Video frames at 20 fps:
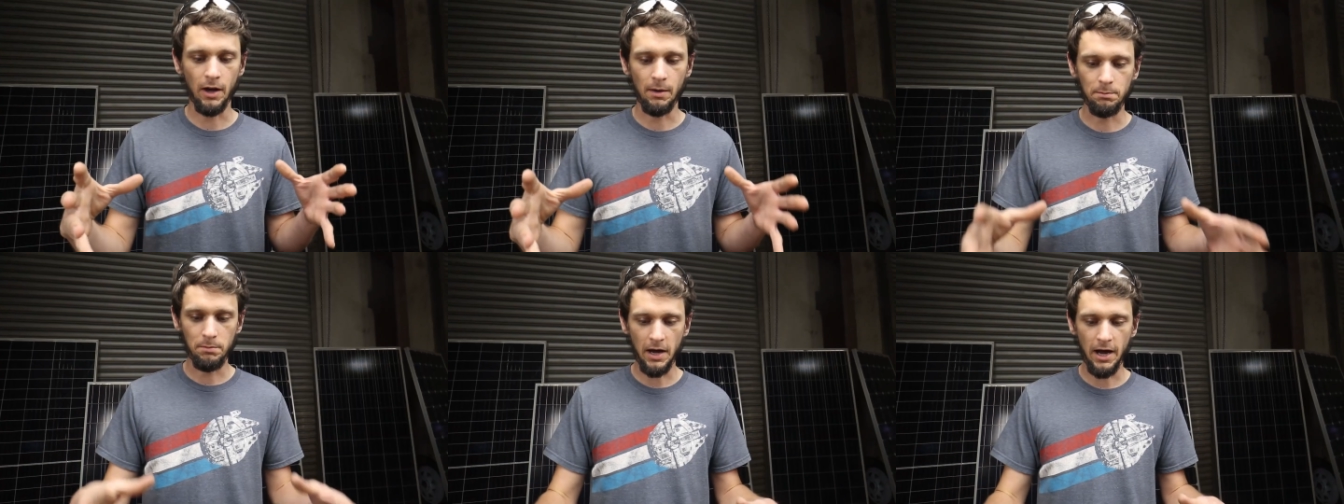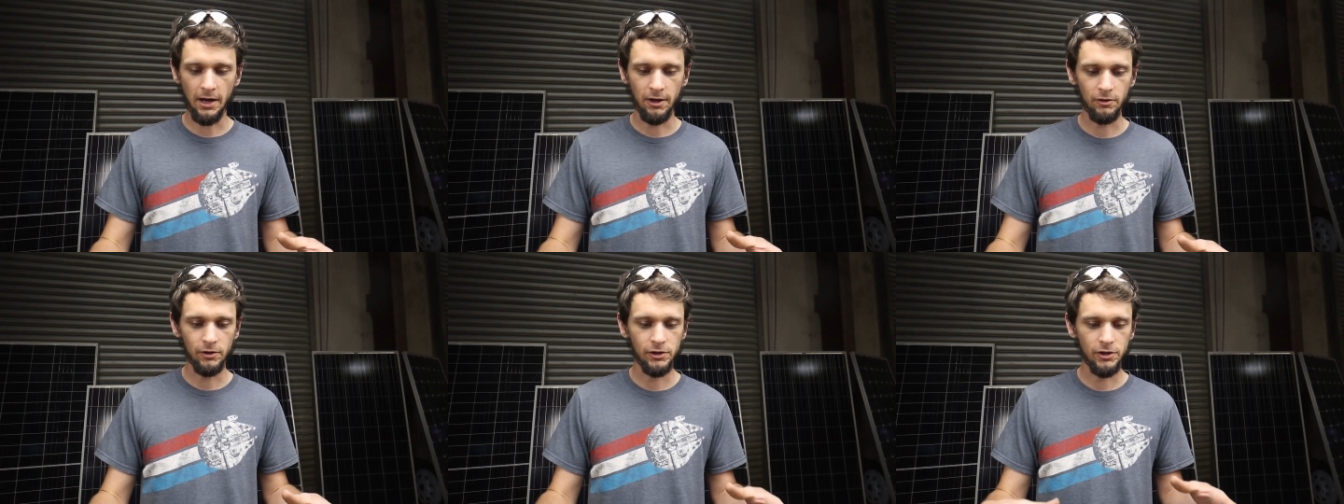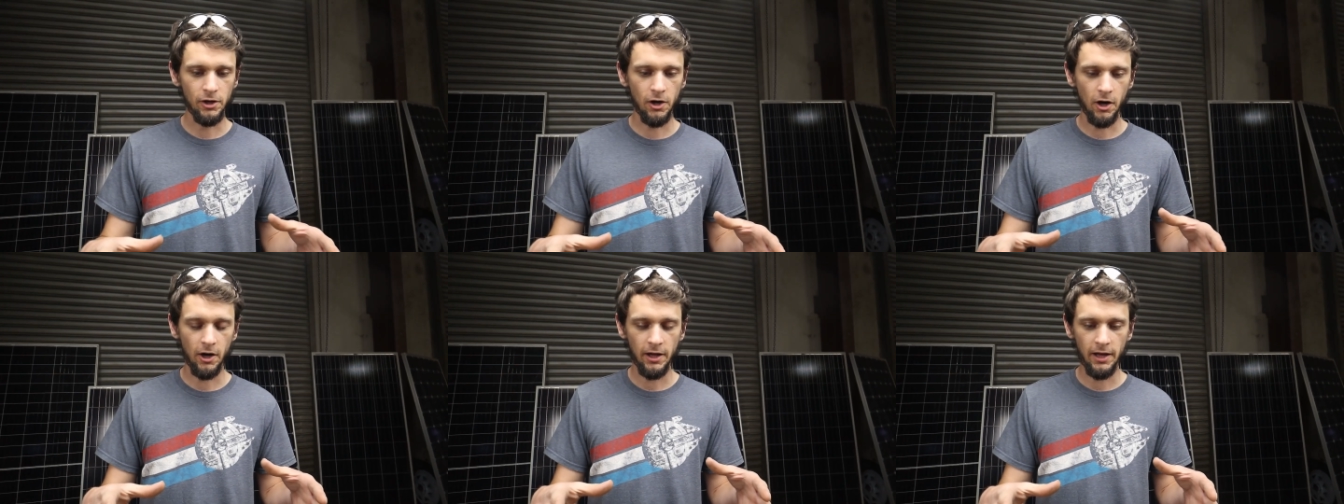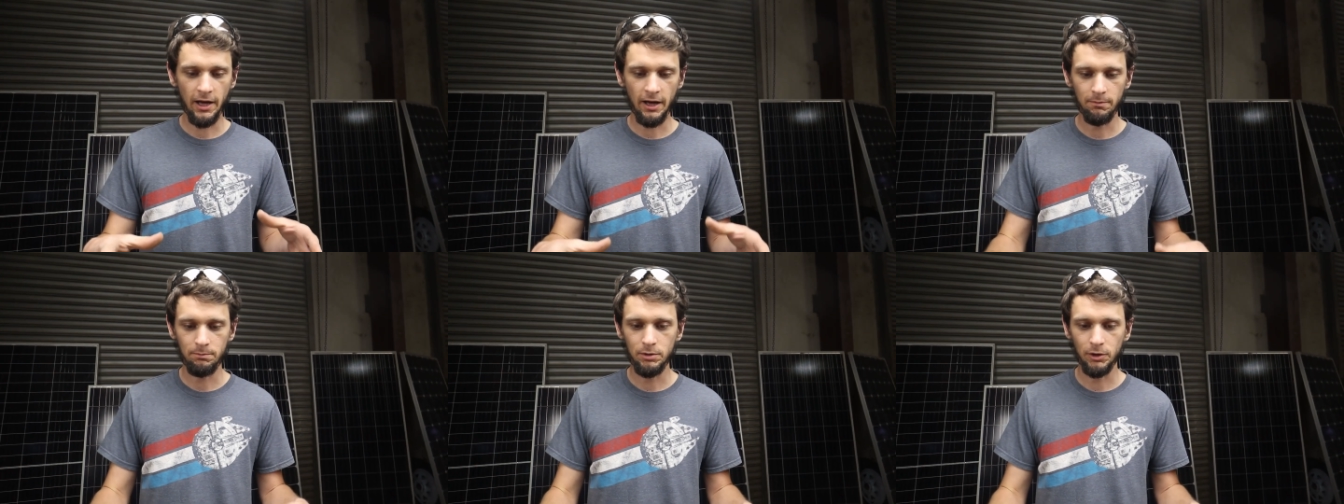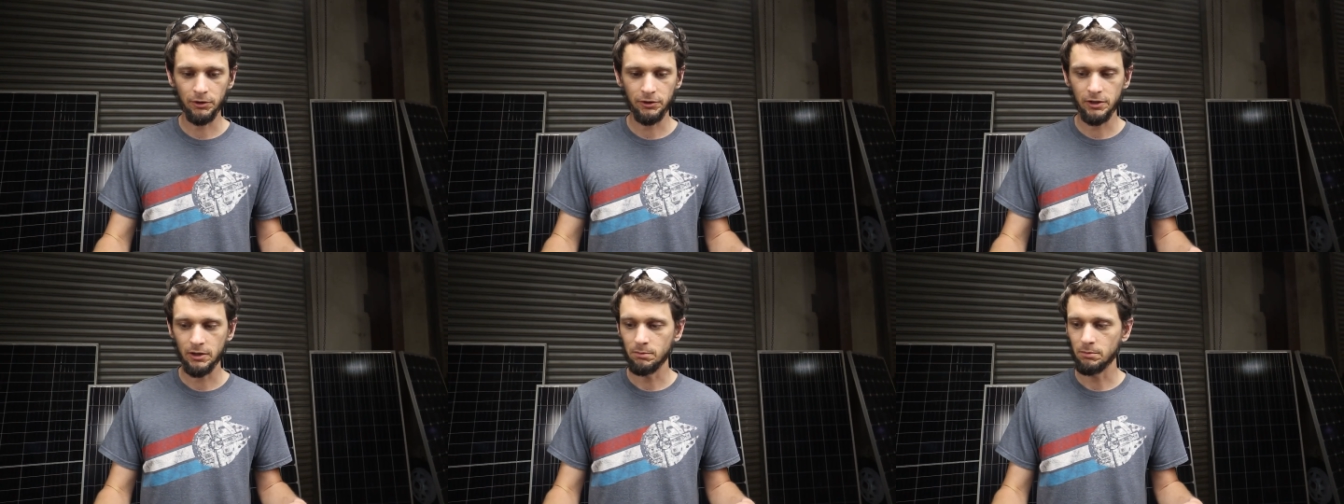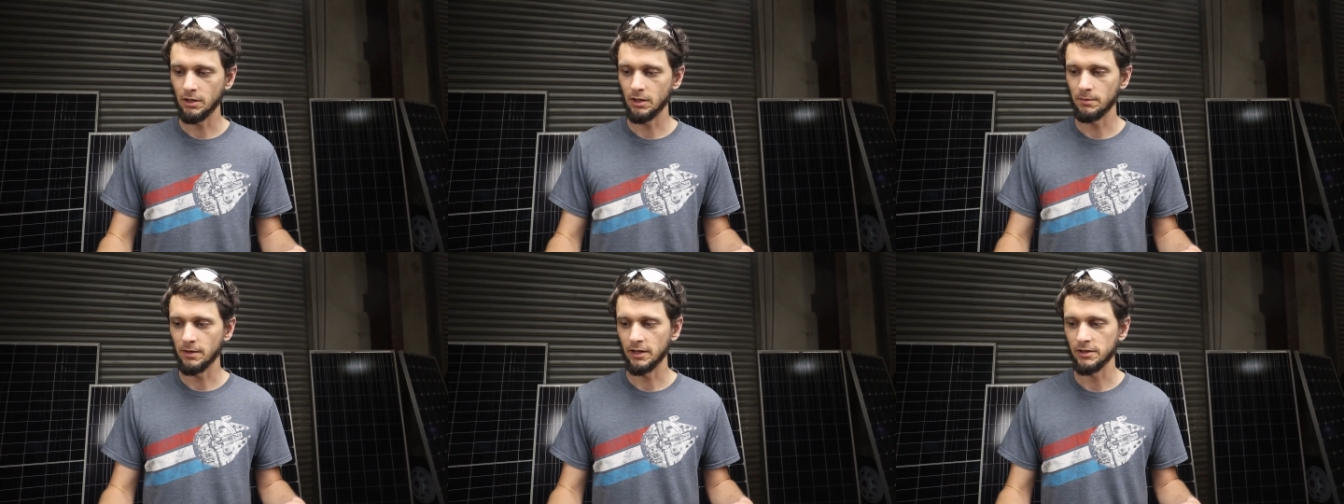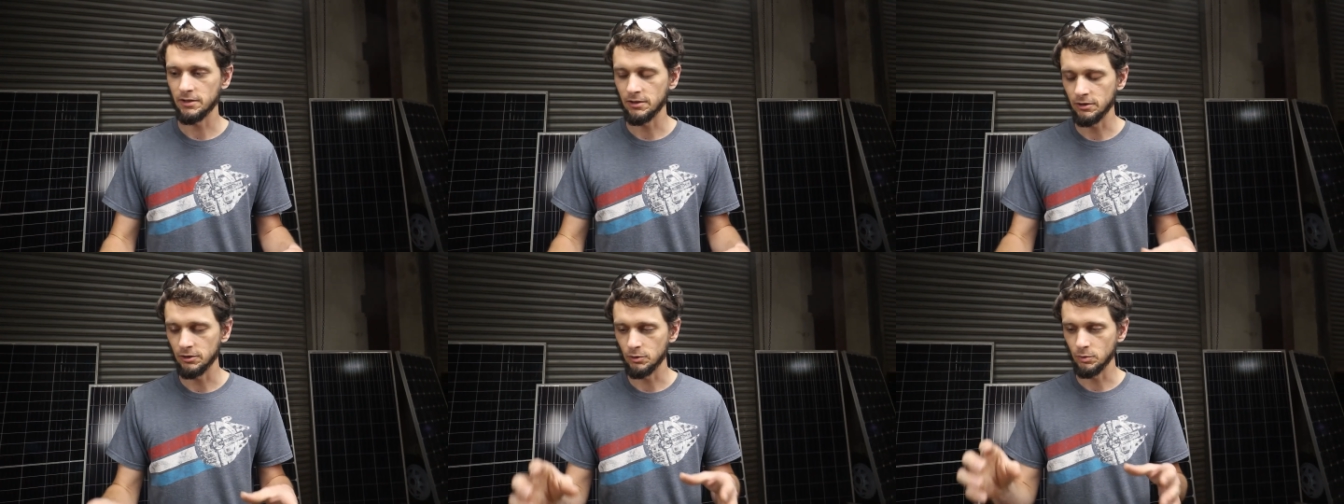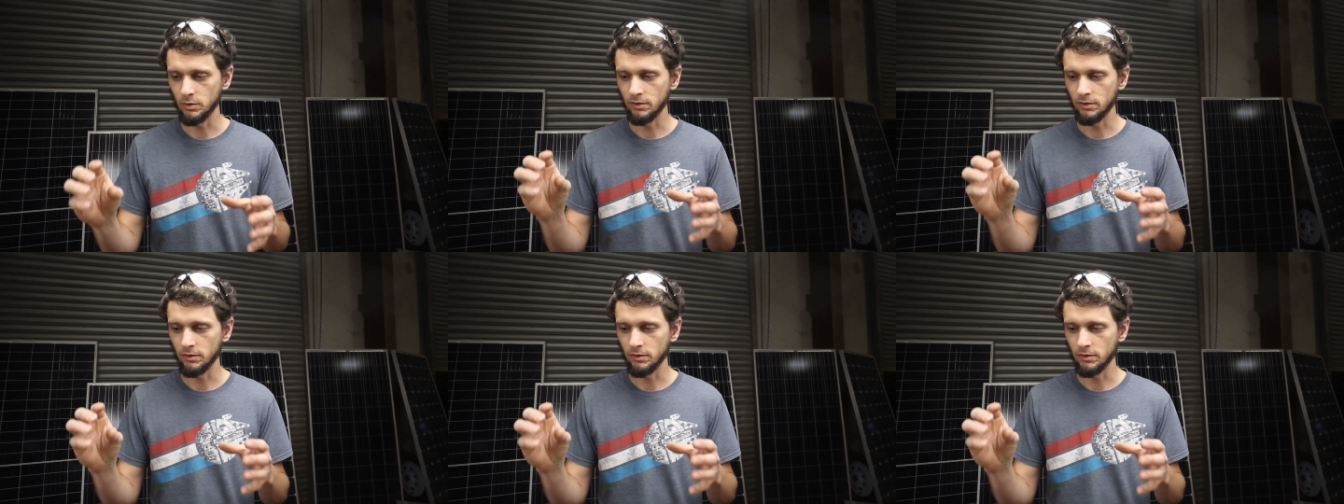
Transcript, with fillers: got batteries that already have built-in B M Ss.